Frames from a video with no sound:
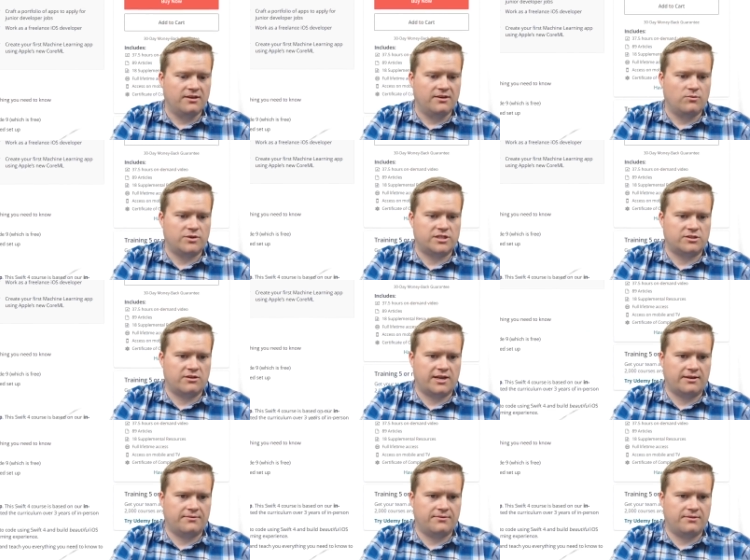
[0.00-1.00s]
which is
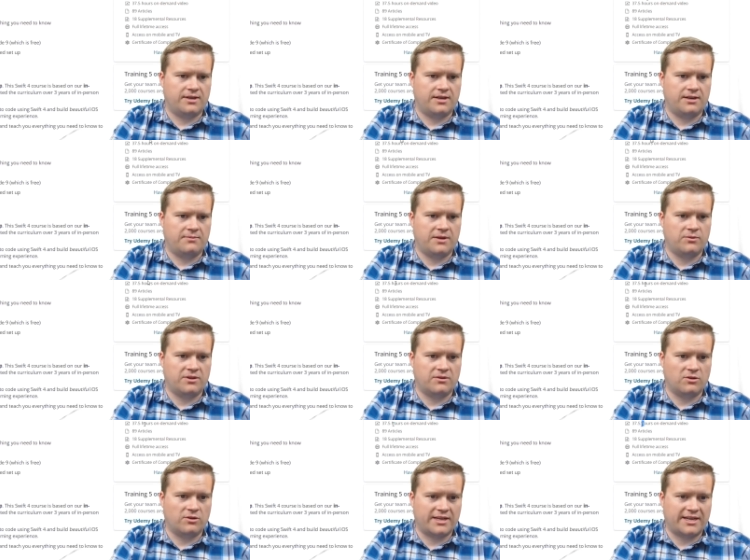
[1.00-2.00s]
great. Um, and
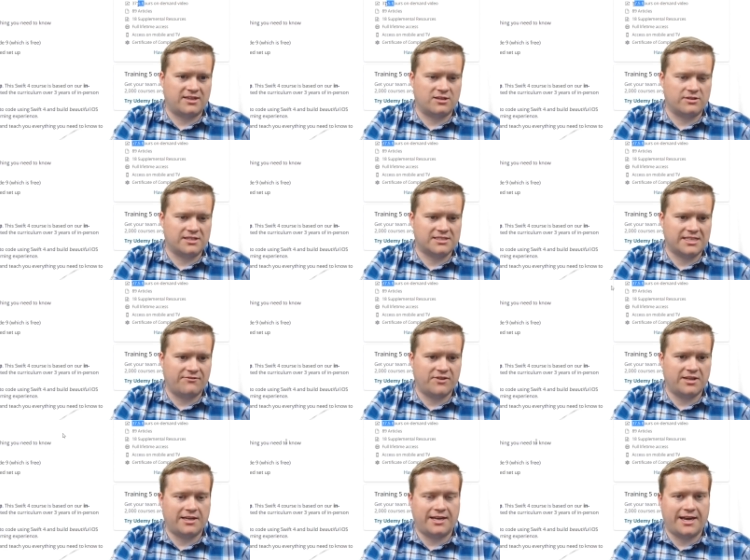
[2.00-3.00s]
look at that 37 and a